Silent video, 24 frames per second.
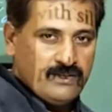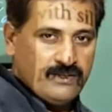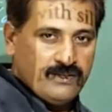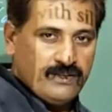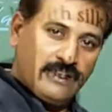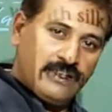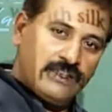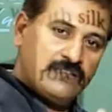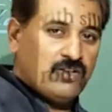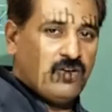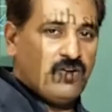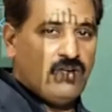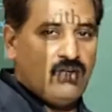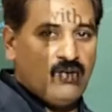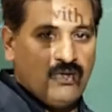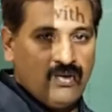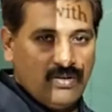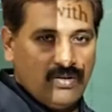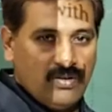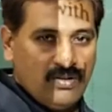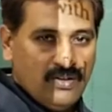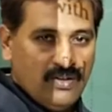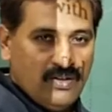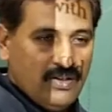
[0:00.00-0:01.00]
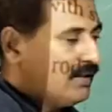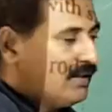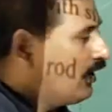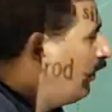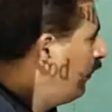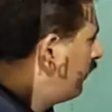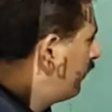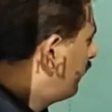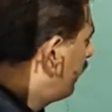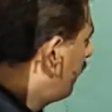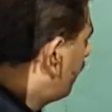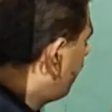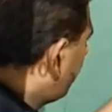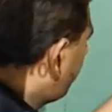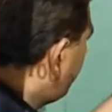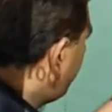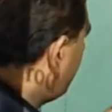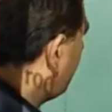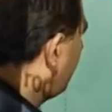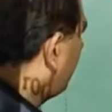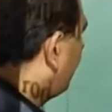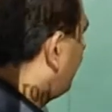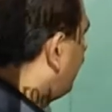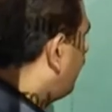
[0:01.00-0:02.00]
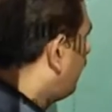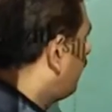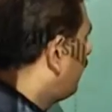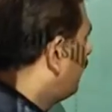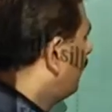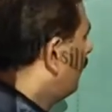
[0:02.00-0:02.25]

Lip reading: That's all. Now we can identify.